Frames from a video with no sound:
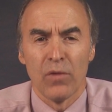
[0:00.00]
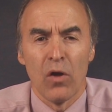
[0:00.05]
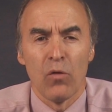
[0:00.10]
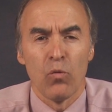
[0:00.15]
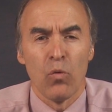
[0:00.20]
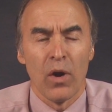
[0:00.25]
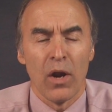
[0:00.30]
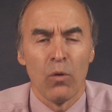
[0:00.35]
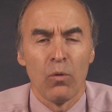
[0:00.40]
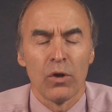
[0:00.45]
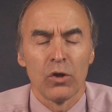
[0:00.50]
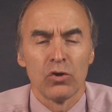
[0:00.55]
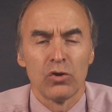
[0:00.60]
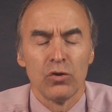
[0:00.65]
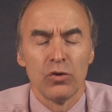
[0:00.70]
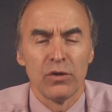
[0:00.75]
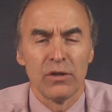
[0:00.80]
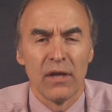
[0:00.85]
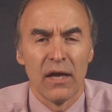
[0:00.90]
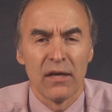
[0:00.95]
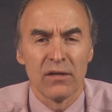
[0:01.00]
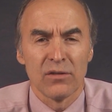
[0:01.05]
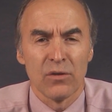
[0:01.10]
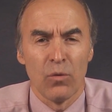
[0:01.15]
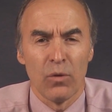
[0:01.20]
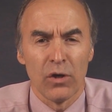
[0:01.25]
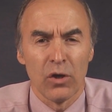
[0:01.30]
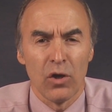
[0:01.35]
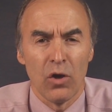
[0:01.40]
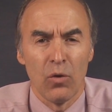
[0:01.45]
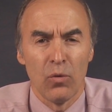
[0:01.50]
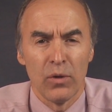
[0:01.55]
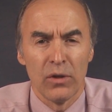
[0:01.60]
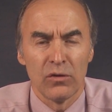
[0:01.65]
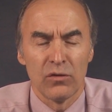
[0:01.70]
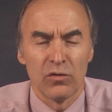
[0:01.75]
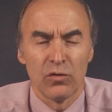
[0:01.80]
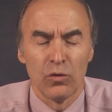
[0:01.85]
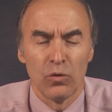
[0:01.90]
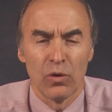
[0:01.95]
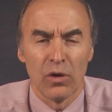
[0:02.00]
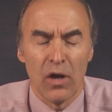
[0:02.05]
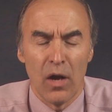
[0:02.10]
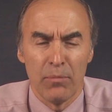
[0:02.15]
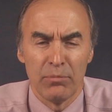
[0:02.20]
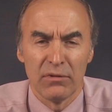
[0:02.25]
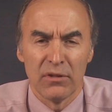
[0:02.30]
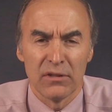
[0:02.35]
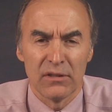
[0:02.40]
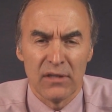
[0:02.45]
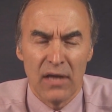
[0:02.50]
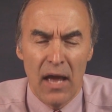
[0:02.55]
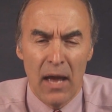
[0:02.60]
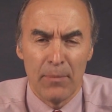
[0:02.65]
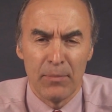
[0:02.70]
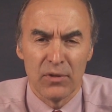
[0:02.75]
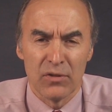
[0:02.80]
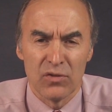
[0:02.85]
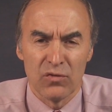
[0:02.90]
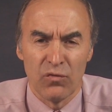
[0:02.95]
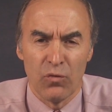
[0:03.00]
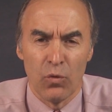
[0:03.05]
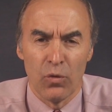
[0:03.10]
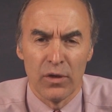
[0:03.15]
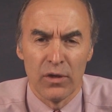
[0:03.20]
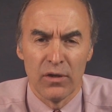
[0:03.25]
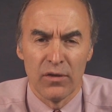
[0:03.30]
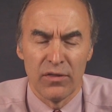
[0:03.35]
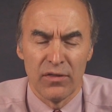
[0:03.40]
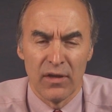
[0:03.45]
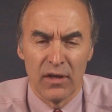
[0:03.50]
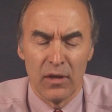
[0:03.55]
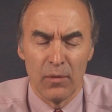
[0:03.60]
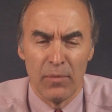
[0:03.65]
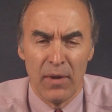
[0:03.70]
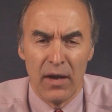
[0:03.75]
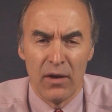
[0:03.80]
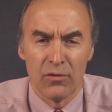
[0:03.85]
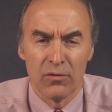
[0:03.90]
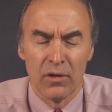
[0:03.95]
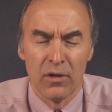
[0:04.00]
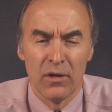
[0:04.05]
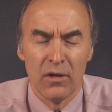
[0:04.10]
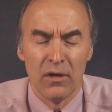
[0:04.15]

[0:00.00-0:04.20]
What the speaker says: what I want to do today is I want to go into a couple of topics for you to think about.